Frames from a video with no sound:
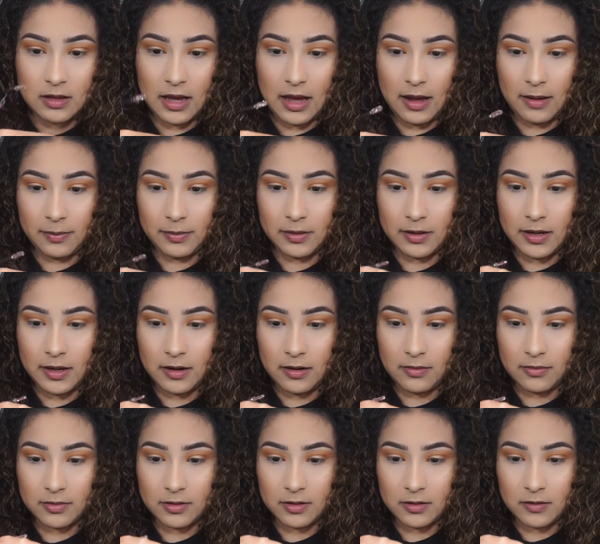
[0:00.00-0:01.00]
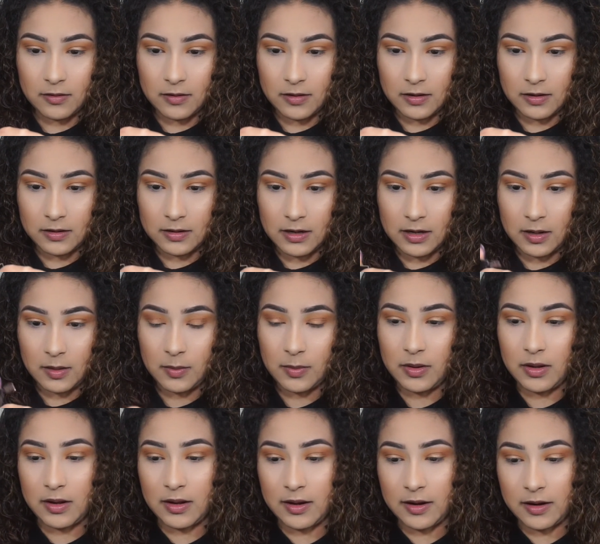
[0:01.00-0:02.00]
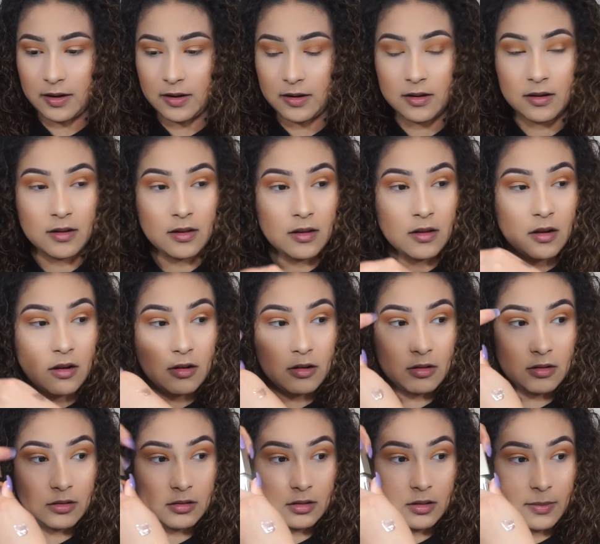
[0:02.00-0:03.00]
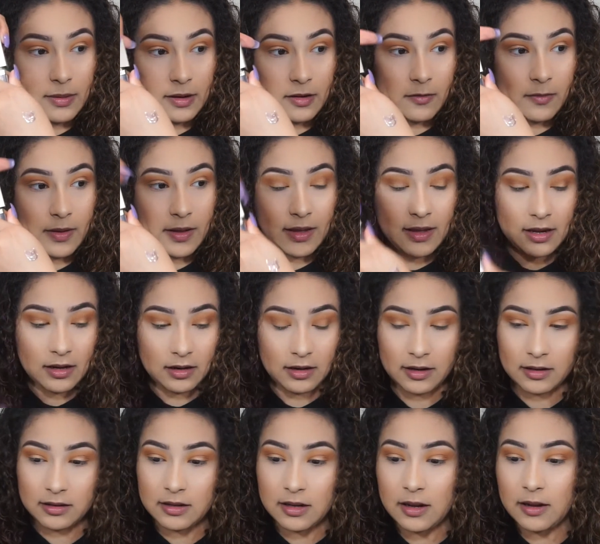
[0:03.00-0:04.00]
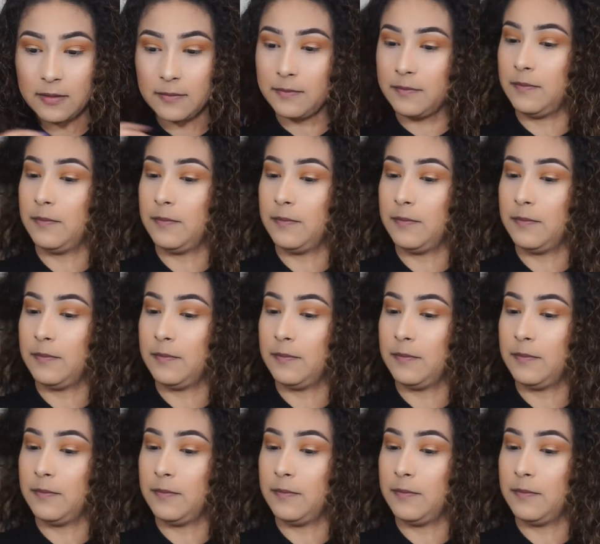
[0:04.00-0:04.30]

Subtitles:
applicator, I'm just going to go ahead and take behind on the back of my hand like that.